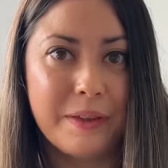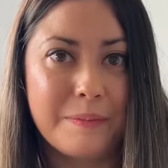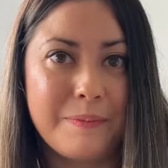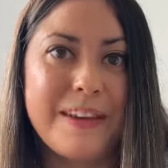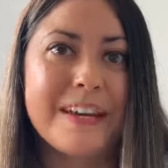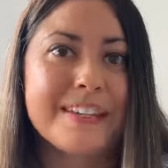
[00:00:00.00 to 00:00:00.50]

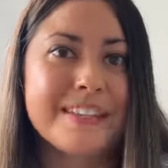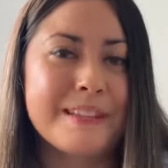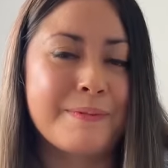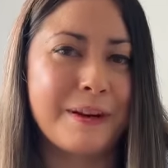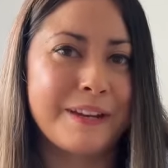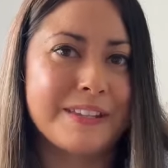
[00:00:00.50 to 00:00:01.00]
because the
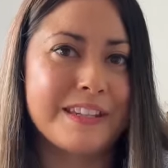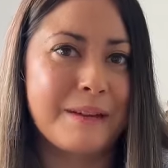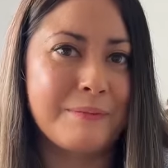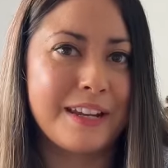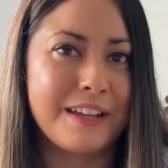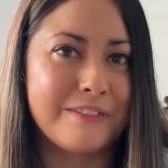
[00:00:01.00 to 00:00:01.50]
person I'm
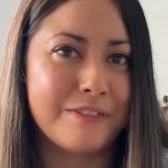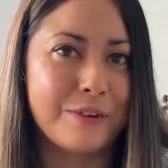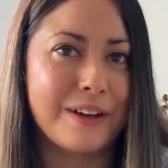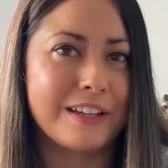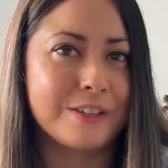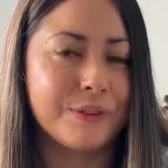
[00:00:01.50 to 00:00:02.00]
knitting for
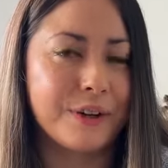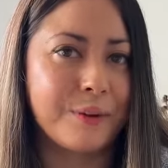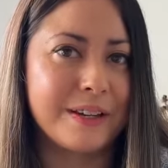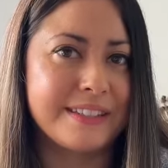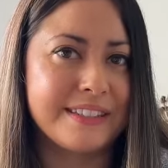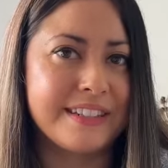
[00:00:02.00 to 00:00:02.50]
has
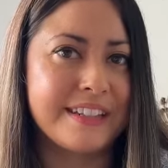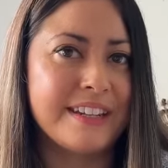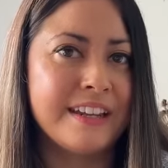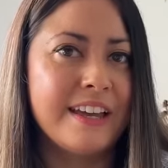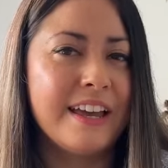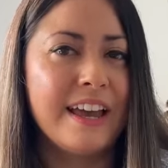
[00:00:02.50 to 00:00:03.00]
requested
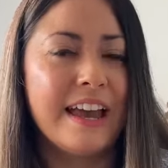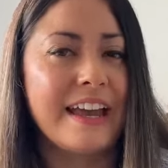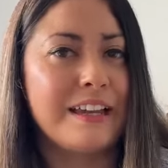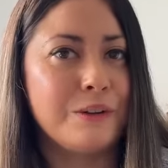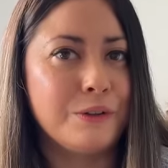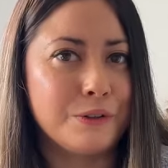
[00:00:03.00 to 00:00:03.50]
a
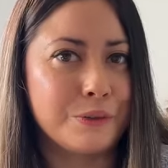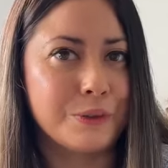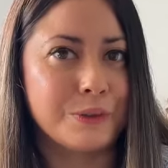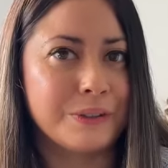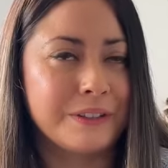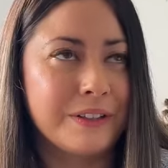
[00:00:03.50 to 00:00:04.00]

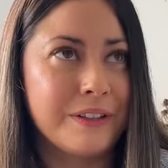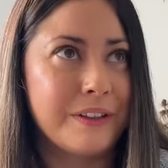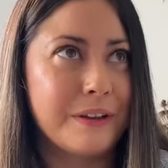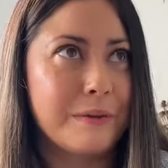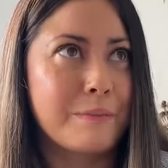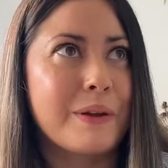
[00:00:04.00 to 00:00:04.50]
neutral,
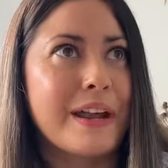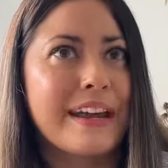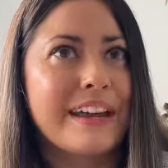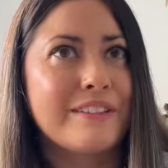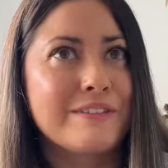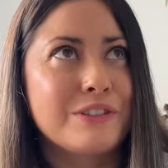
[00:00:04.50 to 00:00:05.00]
but I
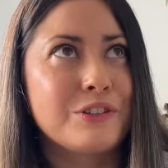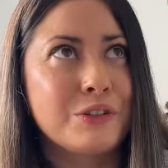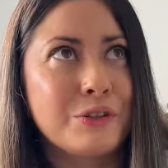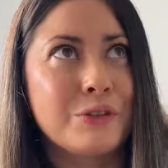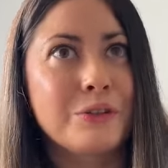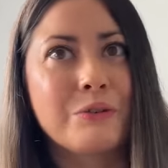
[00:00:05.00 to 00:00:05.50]
have
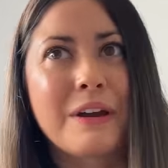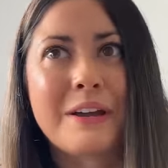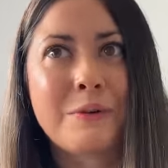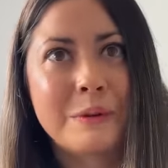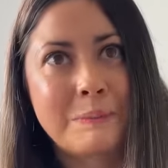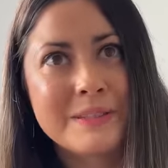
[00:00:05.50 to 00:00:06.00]
two grey
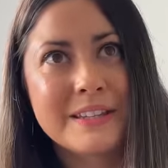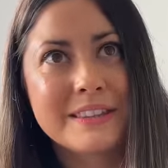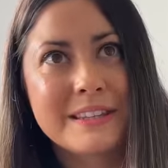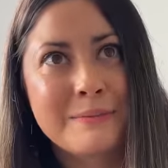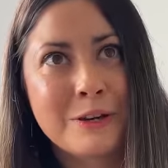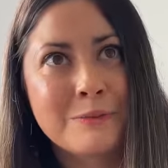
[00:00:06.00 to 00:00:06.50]
WIPs at
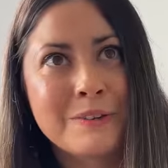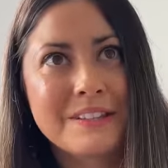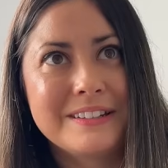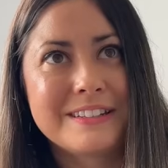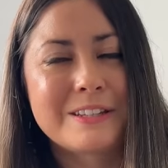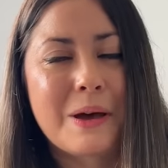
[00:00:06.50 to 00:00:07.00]
the
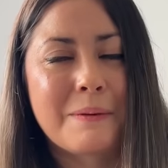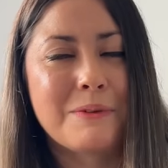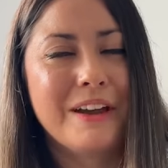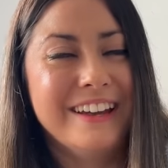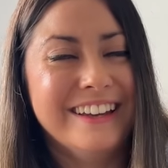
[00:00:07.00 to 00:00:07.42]
moment, so I'm